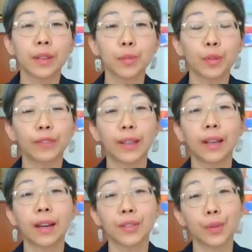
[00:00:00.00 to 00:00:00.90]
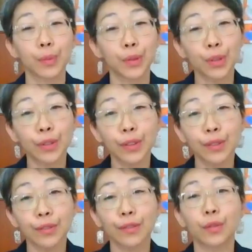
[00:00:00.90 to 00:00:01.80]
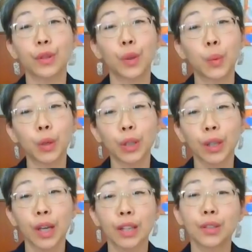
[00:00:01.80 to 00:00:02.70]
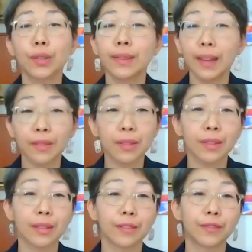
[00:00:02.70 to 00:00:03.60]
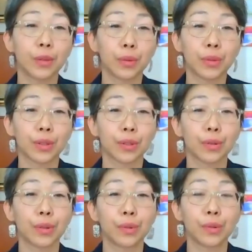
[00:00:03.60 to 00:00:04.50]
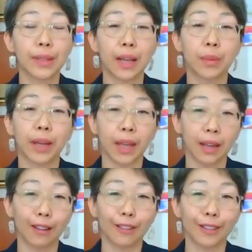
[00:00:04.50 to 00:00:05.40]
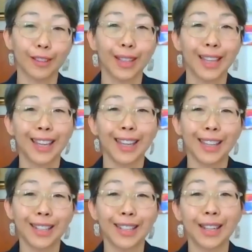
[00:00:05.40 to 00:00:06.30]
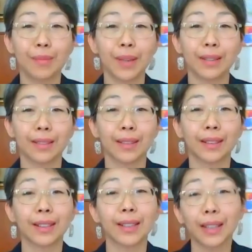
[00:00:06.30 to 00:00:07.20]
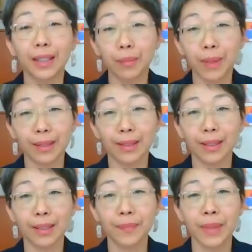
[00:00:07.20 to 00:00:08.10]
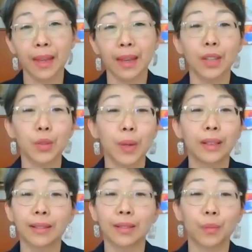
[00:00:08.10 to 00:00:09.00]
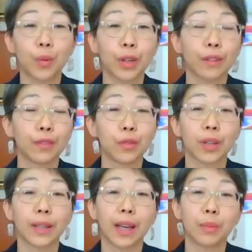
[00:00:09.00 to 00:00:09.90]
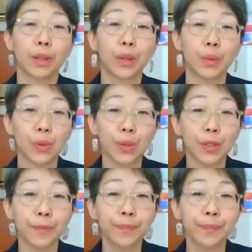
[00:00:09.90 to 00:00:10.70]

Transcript: provide customer service through their work to thousands of users who use library catalogs and databases on a daily basis, as well as supporting future library users.